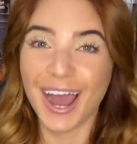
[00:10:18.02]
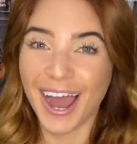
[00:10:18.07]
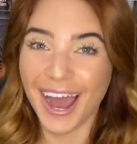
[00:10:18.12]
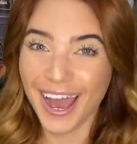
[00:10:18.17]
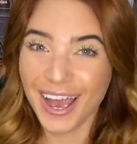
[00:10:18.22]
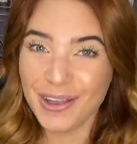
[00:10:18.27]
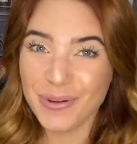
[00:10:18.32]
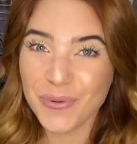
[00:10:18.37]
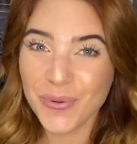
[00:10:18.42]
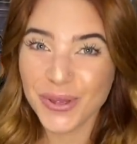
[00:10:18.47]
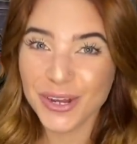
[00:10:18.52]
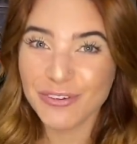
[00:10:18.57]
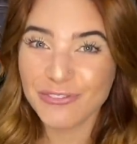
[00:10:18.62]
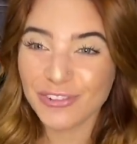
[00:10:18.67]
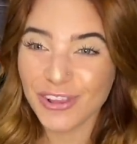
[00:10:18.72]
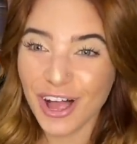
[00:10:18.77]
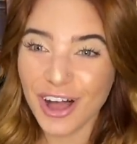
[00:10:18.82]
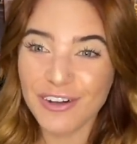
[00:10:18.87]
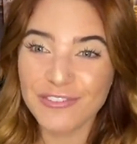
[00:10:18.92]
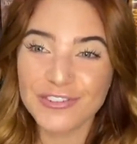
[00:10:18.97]
I would have
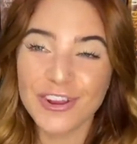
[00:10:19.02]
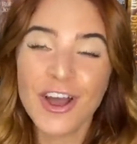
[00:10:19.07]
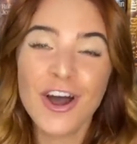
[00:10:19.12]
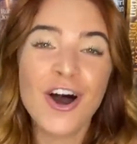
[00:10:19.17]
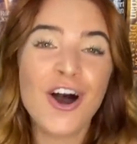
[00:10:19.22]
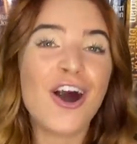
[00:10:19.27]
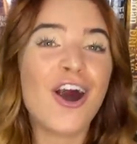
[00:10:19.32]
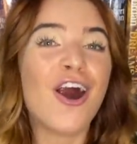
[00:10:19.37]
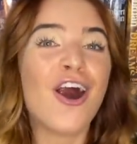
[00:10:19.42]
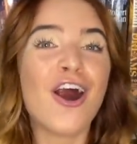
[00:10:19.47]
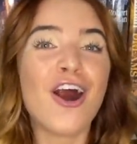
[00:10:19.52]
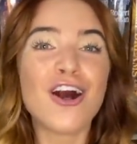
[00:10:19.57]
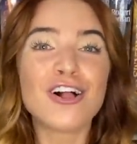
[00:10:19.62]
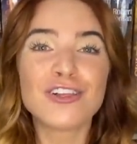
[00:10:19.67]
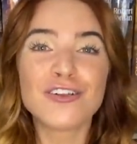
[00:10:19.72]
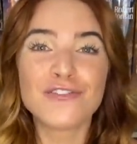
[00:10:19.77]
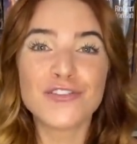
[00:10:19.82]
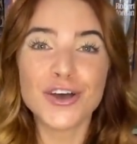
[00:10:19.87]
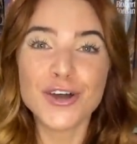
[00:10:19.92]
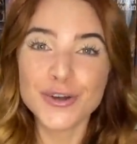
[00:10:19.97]
loved all
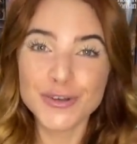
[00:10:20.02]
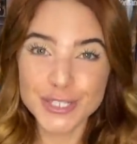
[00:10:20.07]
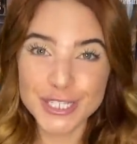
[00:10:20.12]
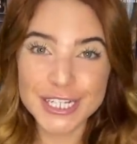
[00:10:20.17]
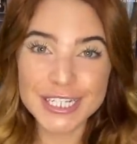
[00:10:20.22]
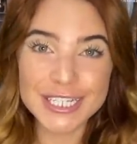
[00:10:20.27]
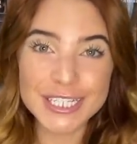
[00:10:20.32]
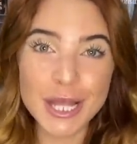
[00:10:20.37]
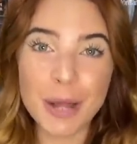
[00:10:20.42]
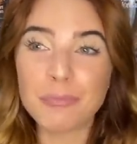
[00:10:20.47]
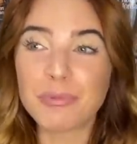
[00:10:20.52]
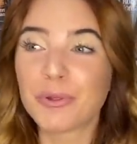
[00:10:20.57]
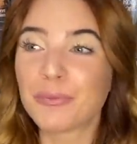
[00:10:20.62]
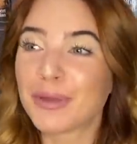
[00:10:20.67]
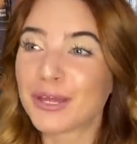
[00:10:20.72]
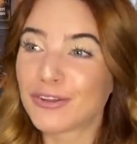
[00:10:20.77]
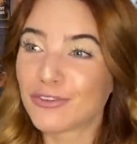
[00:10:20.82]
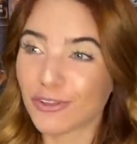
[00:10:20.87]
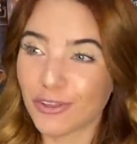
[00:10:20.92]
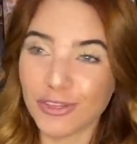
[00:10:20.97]
of those
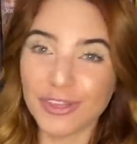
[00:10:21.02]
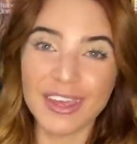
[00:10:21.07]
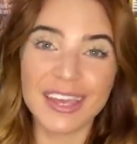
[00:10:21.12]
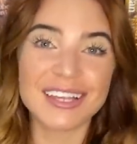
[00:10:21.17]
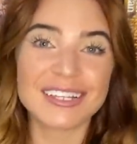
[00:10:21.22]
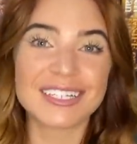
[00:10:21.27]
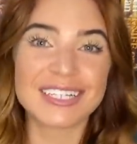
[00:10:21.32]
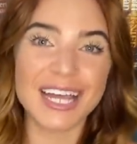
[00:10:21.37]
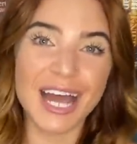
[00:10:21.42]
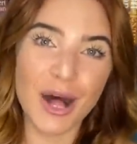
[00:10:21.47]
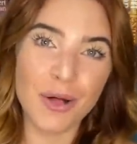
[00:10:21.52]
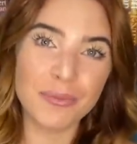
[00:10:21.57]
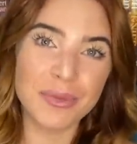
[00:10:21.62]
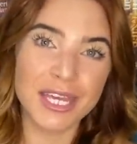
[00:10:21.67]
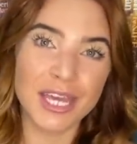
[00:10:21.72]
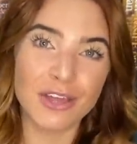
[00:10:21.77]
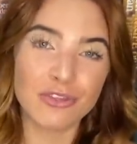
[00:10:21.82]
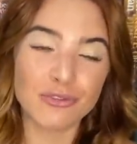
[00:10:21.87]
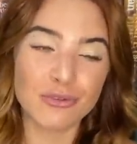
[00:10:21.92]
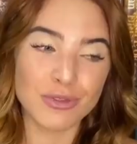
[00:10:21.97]
supplemental things to help me
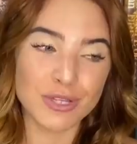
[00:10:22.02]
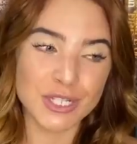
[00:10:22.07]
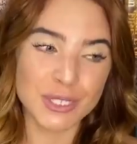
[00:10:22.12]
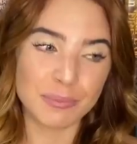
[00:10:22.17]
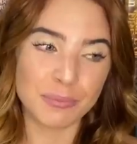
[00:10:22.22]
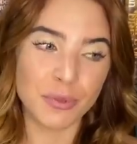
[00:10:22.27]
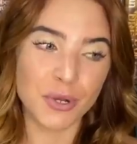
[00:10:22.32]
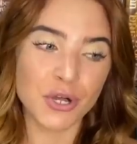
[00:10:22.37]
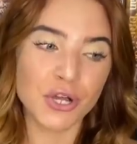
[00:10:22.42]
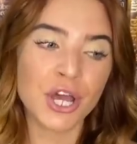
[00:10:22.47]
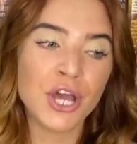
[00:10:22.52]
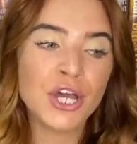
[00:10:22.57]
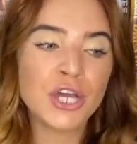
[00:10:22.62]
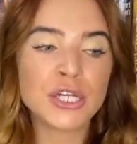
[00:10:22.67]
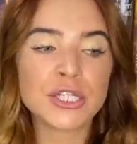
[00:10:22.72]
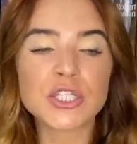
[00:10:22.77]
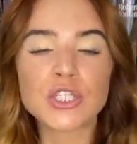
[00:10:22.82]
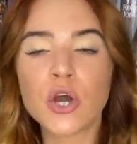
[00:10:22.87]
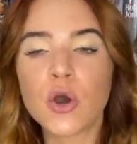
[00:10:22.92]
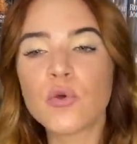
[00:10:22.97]
get through this book.
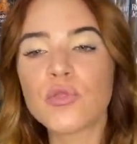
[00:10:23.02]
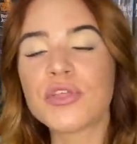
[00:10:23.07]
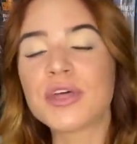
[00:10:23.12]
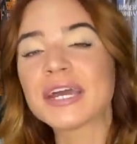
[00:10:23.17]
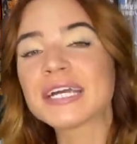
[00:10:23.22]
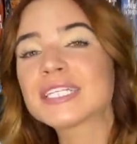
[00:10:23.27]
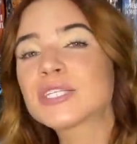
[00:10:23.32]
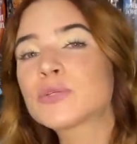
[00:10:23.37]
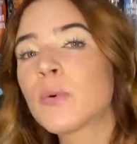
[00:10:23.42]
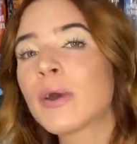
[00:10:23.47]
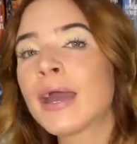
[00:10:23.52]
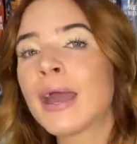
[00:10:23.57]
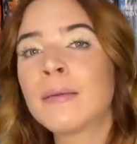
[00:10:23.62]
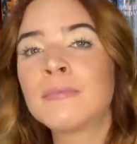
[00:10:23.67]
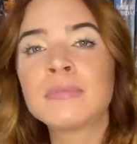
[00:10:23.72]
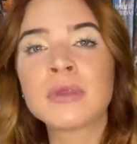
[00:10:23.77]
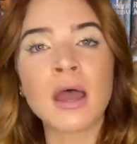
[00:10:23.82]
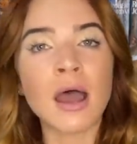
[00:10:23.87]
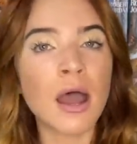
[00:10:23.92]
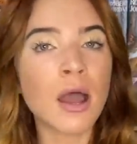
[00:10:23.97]
So that's why
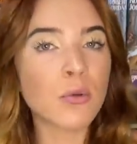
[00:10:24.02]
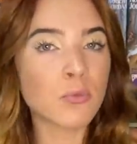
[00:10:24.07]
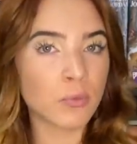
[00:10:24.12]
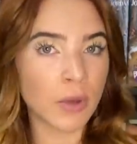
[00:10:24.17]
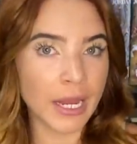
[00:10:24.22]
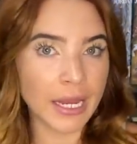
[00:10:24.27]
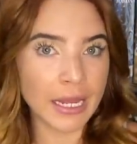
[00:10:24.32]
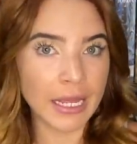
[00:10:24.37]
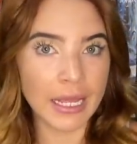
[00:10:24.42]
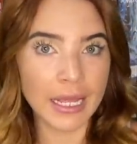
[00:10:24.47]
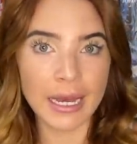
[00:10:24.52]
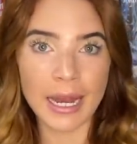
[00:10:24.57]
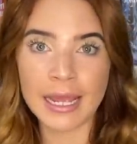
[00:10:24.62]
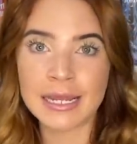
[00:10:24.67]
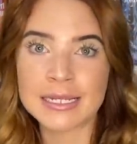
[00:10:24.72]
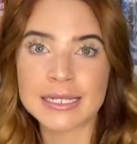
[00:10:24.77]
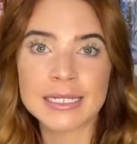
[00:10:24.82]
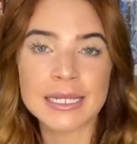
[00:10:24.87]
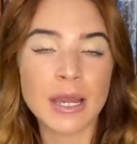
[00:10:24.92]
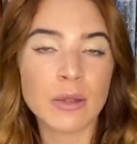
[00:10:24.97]
I'm not rating it. I
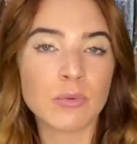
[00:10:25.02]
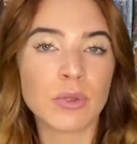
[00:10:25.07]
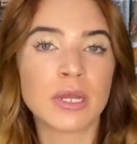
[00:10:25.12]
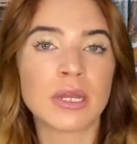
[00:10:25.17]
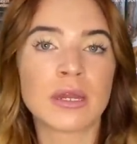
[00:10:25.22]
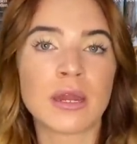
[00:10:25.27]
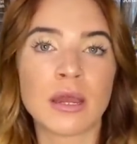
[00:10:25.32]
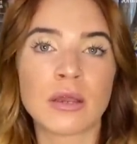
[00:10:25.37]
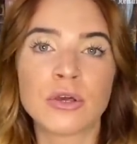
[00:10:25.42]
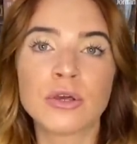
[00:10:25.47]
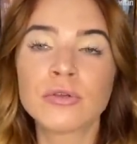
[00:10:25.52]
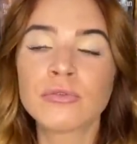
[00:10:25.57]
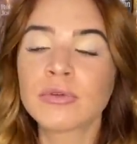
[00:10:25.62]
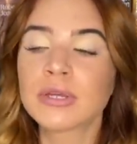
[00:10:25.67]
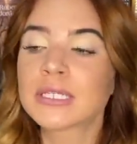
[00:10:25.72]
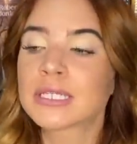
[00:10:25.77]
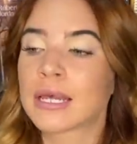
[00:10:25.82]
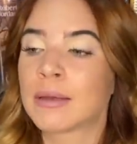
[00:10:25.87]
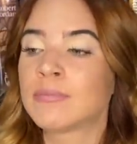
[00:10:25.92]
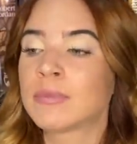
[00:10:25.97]
did not rate it on
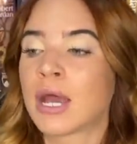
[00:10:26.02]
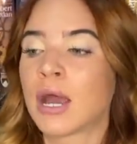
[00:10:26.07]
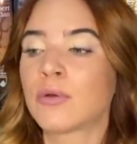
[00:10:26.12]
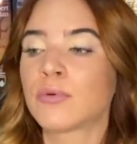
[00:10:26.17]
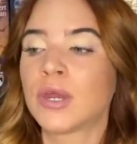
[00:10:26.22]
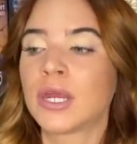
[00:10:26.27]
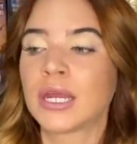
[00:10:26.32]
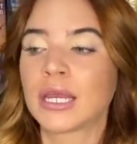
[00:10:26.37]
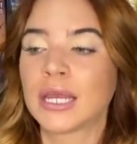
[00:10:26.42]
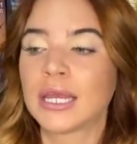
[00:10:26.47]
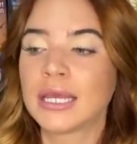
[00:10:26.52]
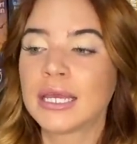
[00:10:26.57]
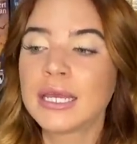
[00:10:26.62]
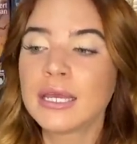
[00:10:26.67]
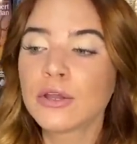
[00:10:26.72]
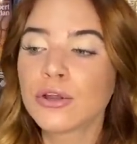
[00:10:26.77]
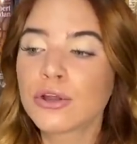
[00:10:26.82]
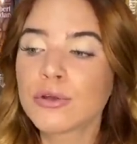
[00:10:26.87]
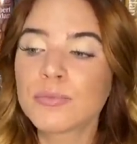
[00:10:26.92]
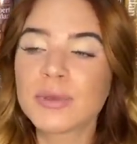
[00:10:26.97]
Goodreads. I'm not rating it
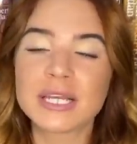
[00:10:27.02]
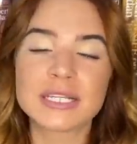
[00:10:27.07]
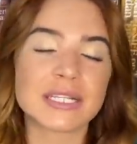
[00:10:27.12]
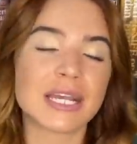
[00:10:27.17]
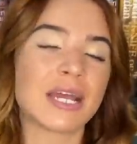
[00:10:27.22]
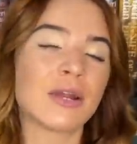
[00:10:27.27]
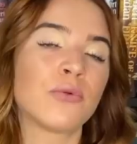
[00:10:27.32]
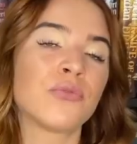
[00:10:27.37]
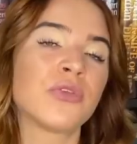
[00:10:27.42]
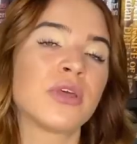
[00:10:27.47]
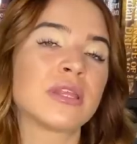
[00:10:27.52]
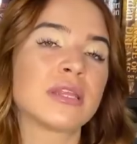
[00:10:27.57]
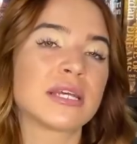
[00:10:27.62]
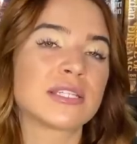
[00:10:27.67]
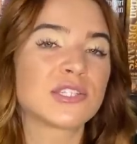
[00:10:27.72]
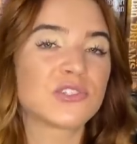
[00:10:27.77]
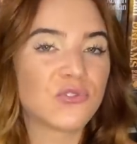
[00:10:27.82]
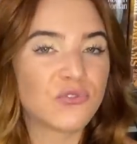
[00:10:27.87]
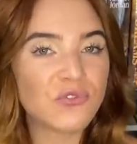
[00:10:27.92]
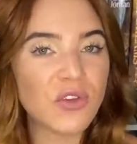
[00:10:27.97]
here because I don't think
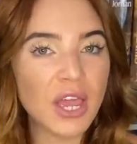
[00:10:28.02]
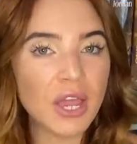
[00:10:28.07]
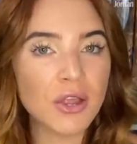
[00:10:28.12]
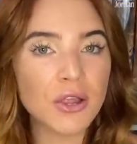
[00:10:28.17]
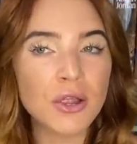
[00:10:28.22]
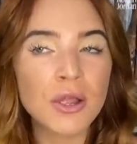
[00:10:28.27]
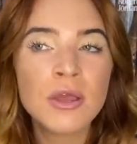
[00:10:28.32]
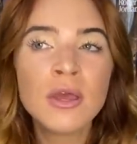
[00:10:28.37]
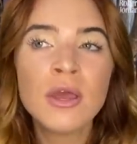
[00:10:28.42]
that's fair